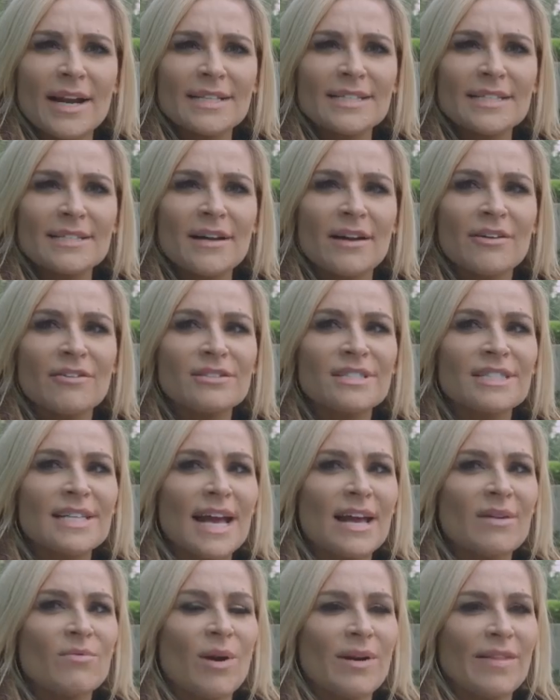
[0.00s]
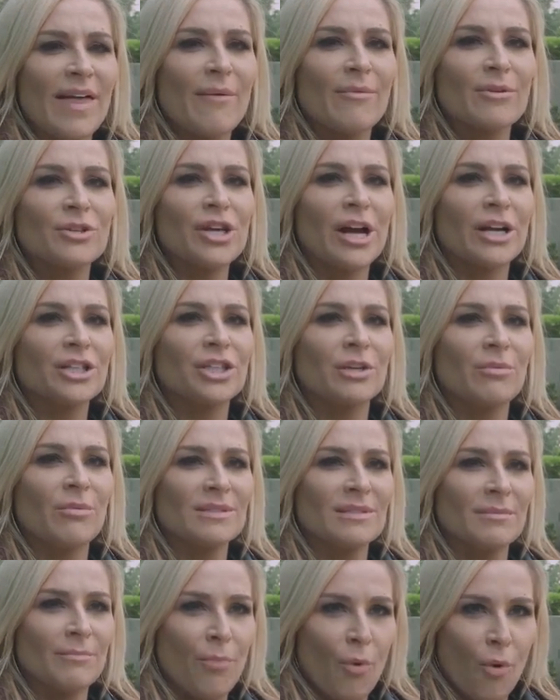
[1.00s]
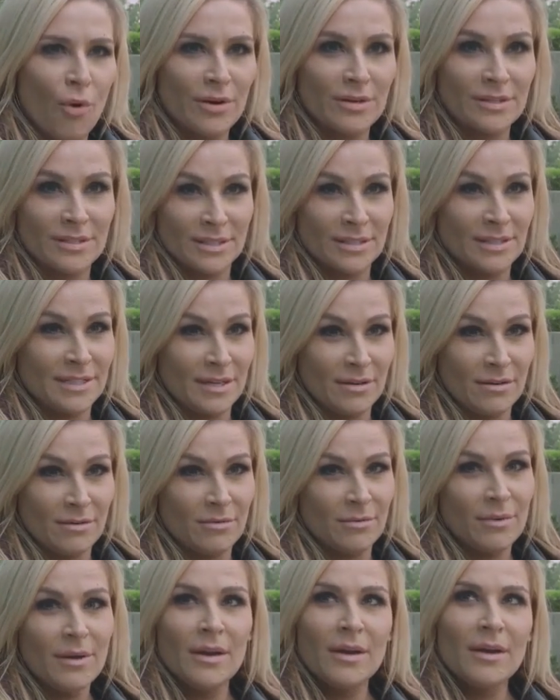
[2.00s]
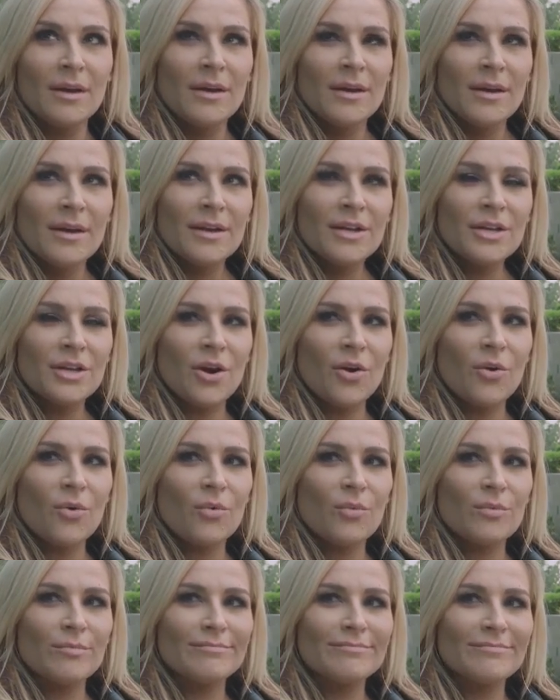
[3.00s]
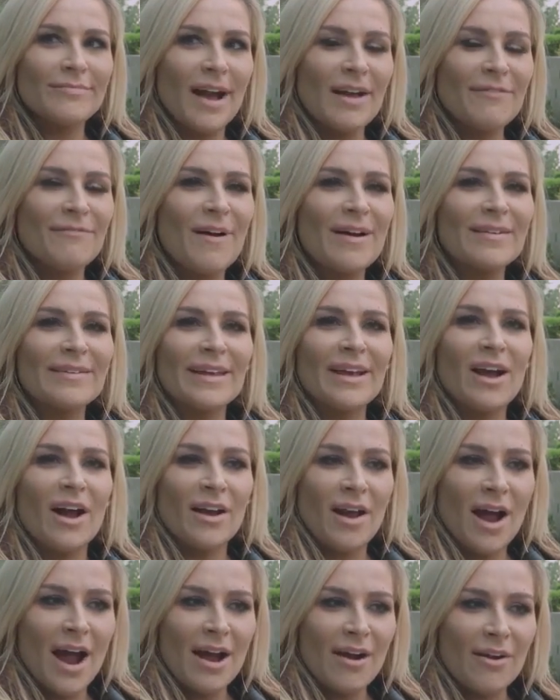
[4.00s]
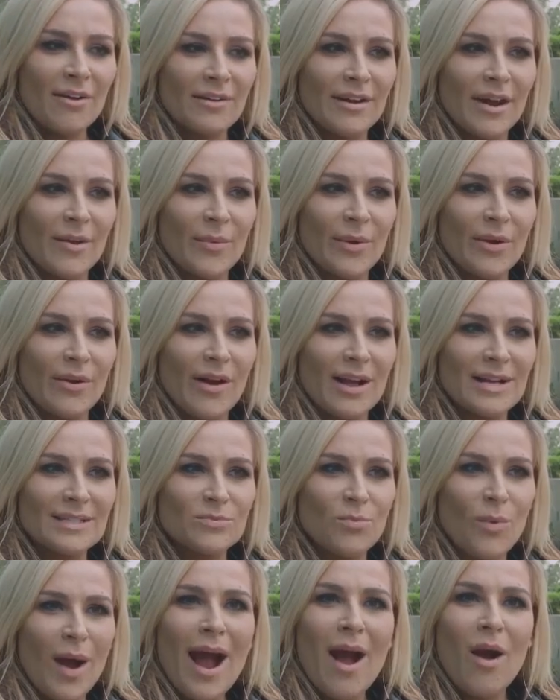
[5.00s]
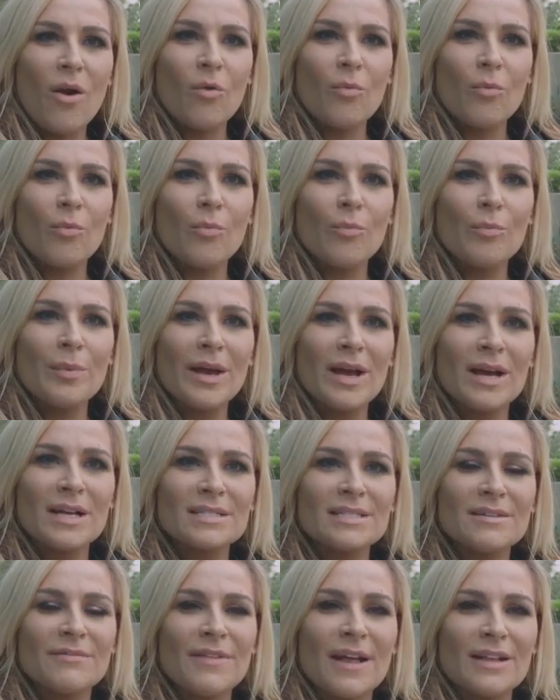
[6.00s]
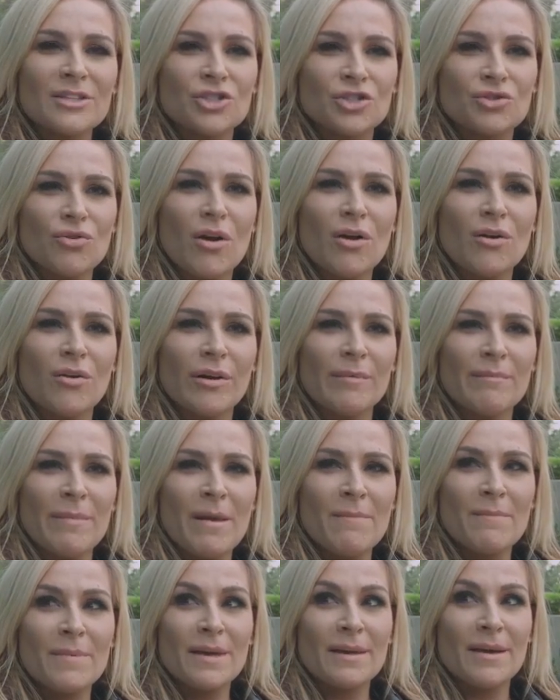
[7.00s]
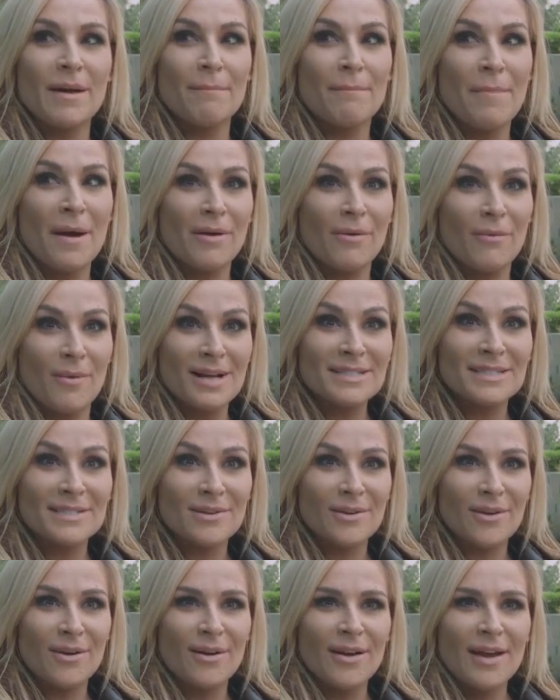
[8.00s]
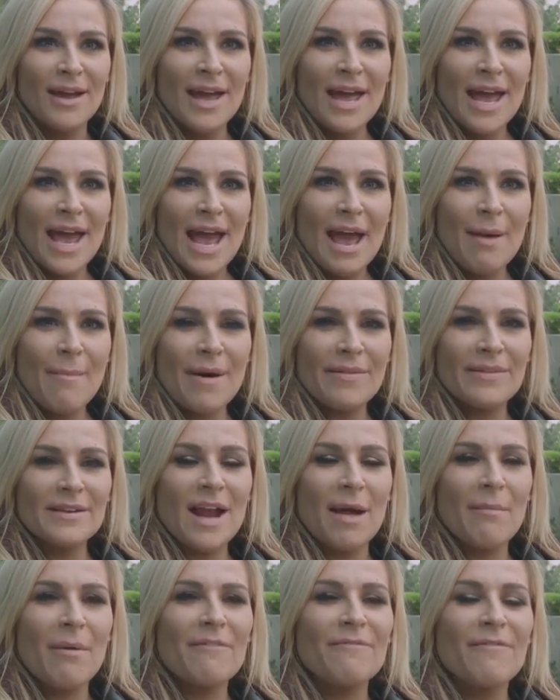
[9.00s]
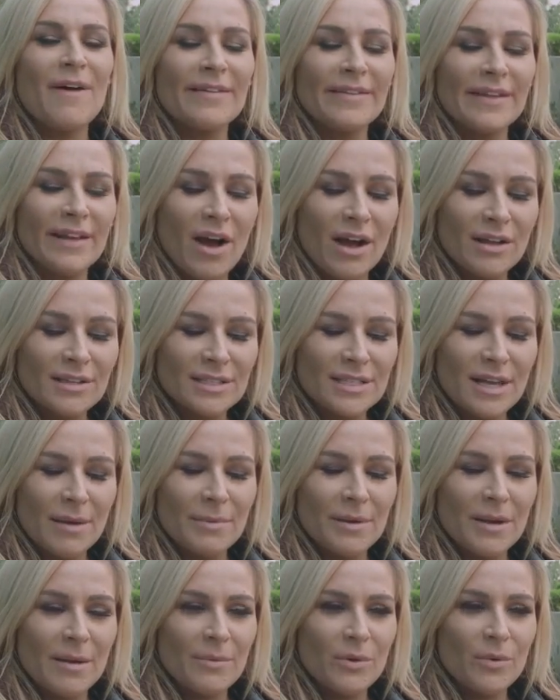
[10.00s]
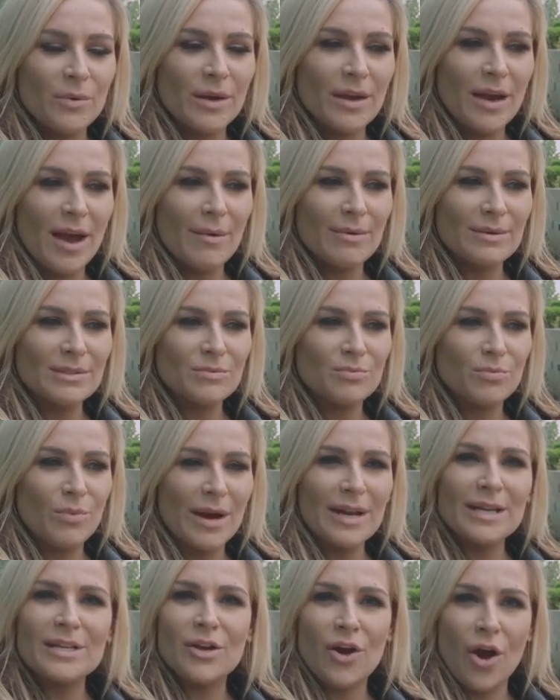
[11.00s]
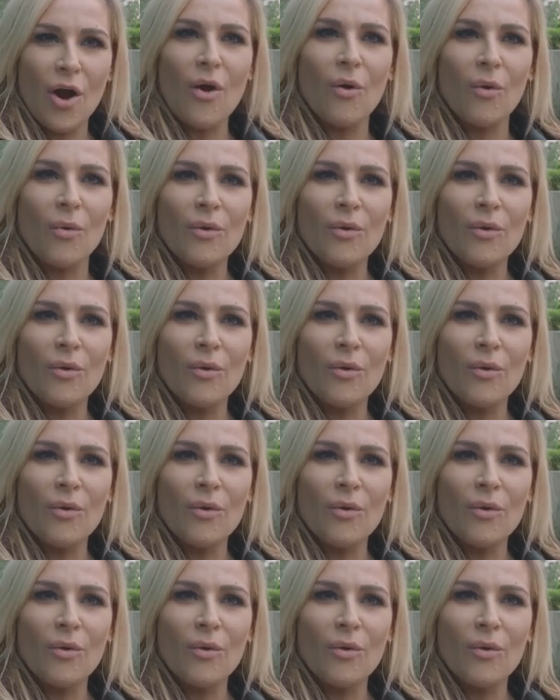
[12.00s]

I didn't understand why that rejection was important until, I finally got hired, and I realized, wow, because of that struggle, it made me a better wrestler. And by the time I finally got to WWE, I was ready to go.